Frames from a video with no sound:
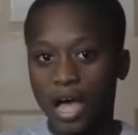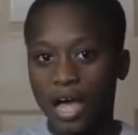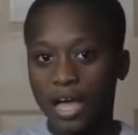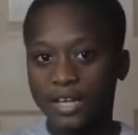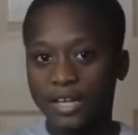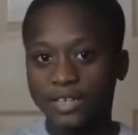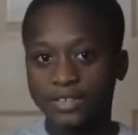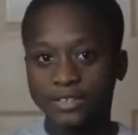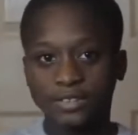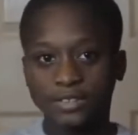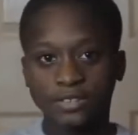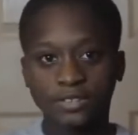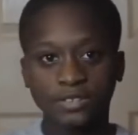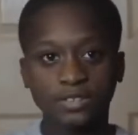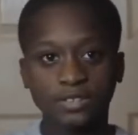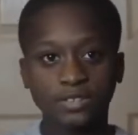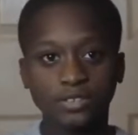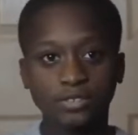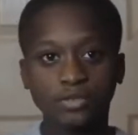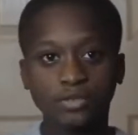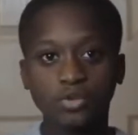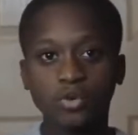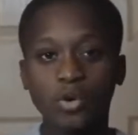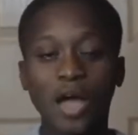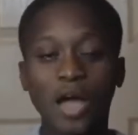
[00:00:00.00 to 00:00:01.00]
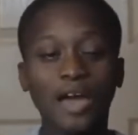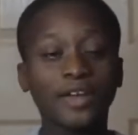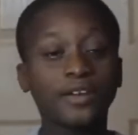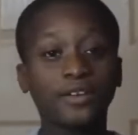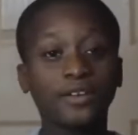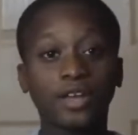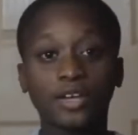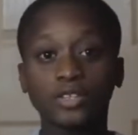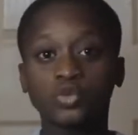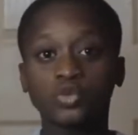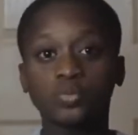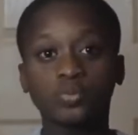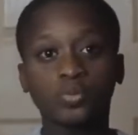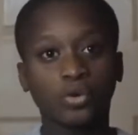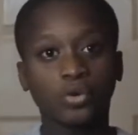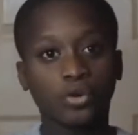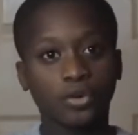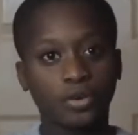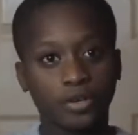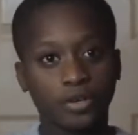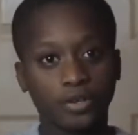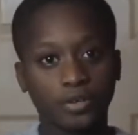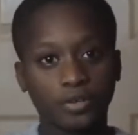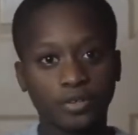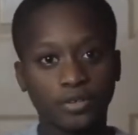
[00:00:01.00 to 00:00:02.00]
and you had another
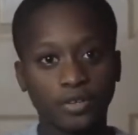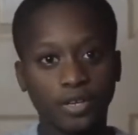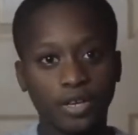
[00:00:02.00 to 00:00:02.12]
boy.